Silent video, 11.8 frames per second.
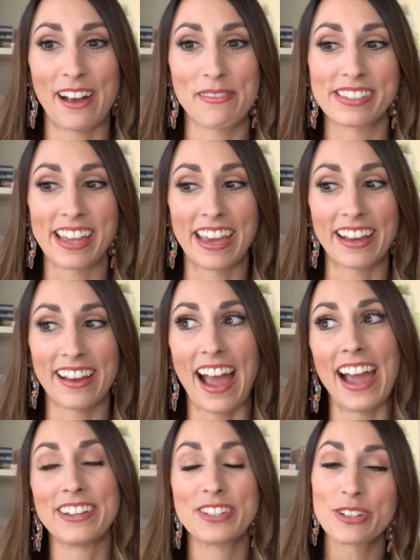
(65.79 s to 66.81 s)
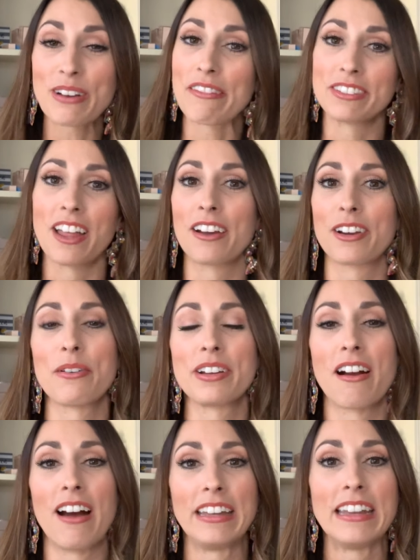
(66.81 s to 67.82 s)
I was like, I do have a lot going
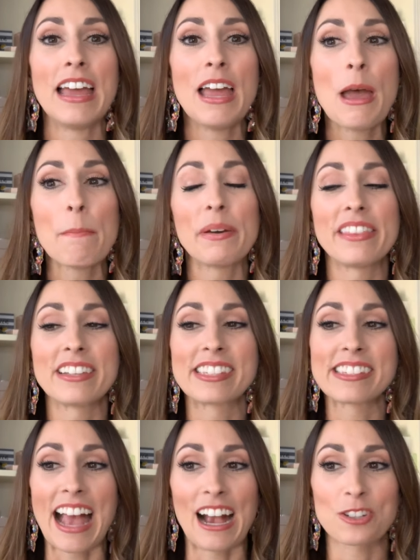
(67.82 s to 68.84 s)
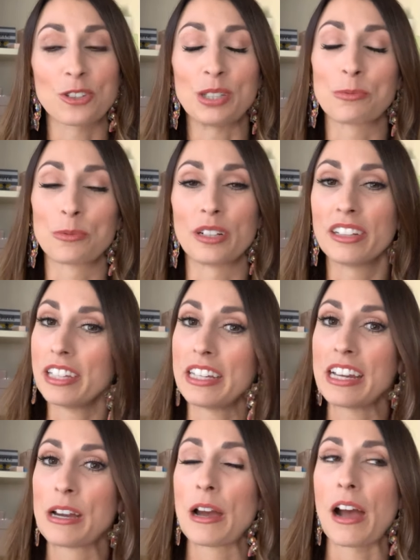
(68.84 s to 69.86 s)
on, but this is actually
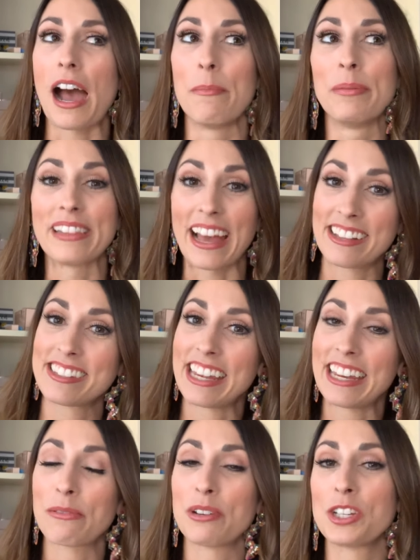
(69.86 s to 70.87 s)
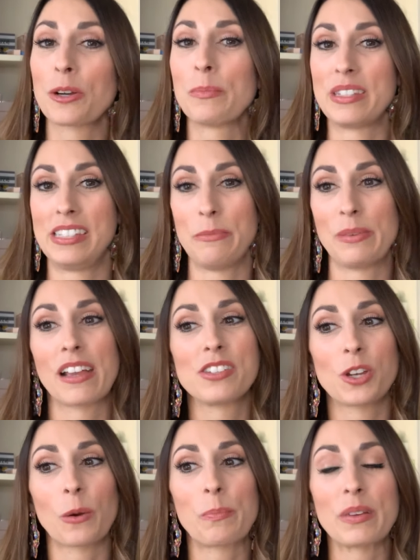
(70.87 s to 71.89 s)
really a blessing when you're busy, because
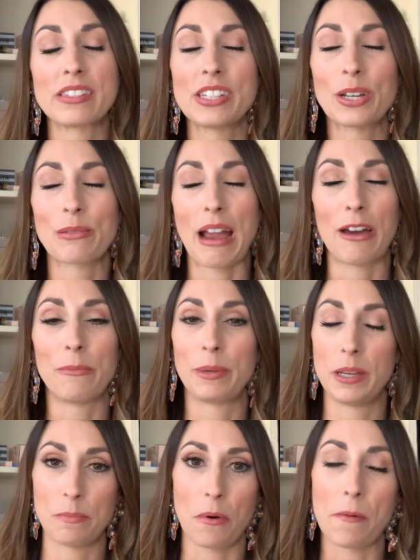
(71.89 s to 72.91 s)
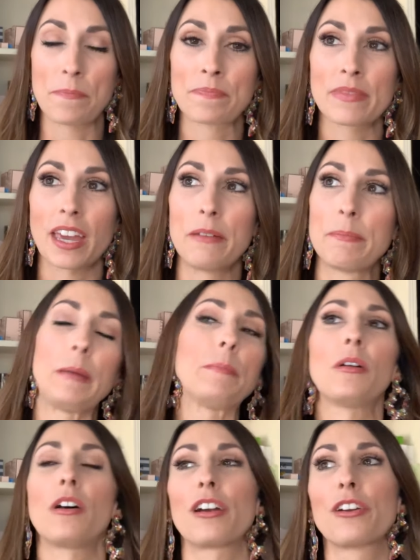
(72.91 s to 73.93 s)
you're busy around people and
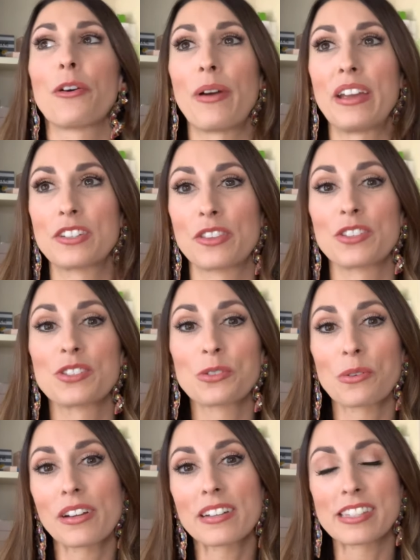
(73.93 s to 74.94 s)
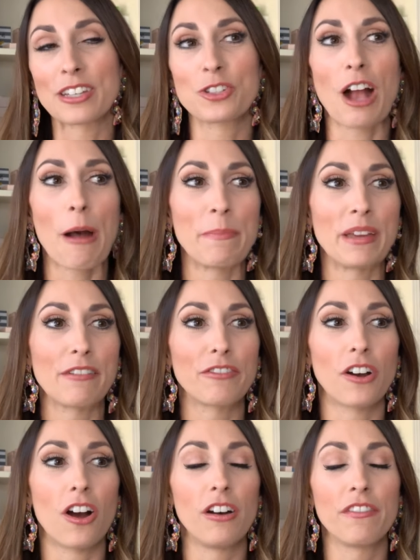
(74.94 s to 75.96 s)
people are going to the stores and shopping
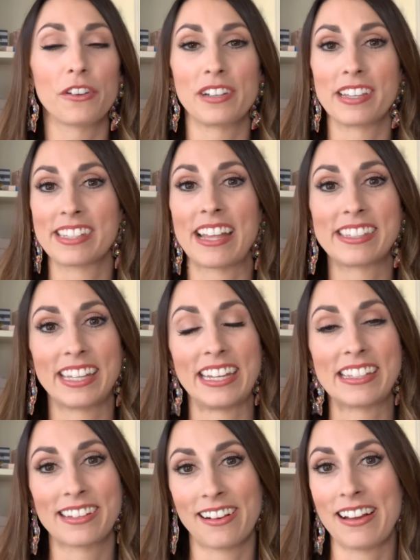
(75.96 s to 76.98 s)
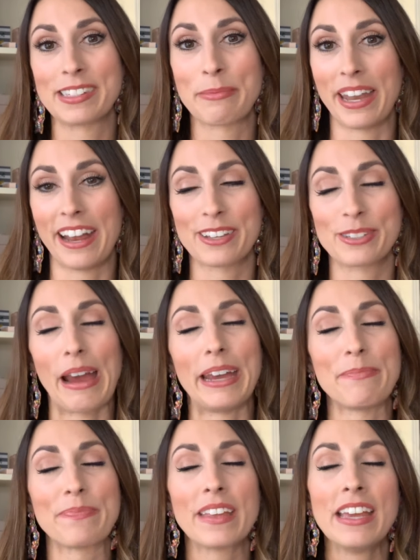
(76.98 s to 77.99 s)
for all of their necessities and cosmetics,
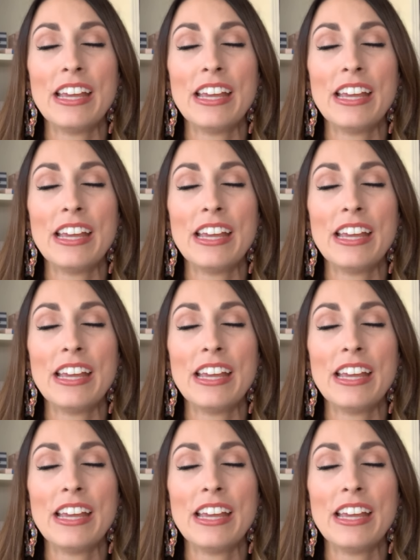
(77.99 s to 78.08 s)
right?